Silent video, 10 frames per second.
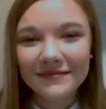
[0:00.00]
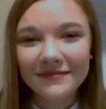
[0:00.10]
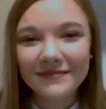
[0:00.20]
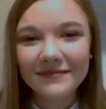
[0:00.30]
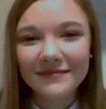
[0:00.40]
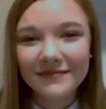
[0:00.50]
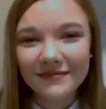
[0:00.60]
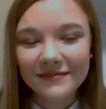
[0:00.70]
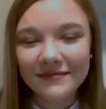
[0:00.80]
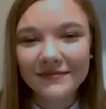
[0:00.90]

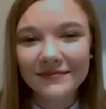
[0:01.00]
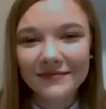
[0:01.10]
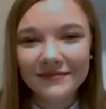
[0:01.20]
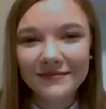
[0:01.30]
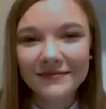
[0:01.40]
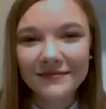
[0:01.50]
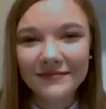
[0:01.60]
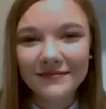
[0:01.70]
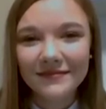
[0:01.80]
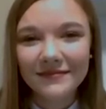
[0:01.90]

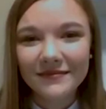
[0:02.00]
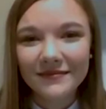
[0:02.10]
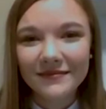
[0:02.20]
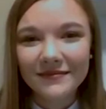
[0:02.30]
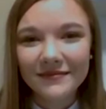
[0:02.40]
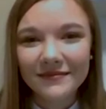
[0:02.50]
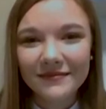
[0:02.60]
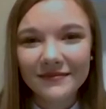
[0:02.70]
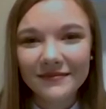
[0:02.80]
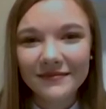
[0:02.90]

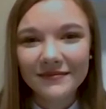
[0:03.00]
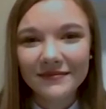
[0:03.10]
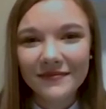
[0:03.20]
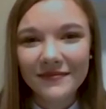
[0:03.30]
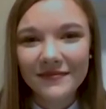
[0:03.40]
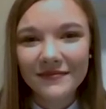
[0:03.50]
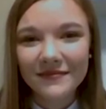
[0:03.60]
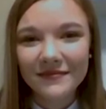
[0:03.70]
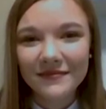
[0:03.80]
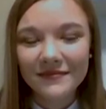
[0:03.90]

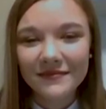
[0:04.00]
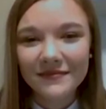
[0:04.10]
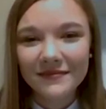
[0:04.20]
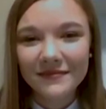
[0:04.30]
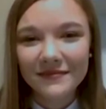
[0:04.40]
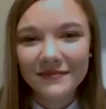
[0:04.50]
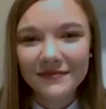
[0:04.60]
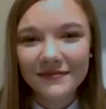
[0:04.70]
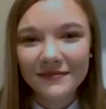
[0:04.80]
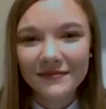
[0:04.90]
This person isn't speaking.